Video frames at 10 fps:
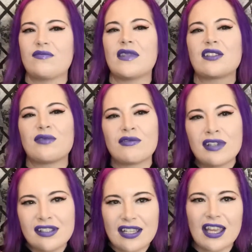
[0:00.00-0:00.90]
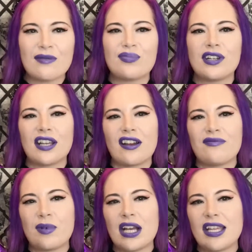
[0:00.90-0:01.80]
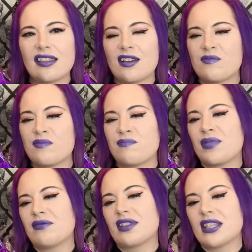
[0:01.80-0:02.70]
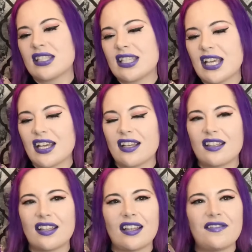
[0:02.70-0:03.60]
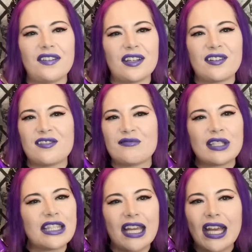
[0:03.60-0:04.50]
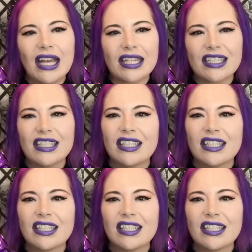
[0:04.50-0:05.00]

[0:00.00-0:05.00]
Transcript: That's one of the reasons I kept putting off buying them, but with the sale, I figured, what the heck.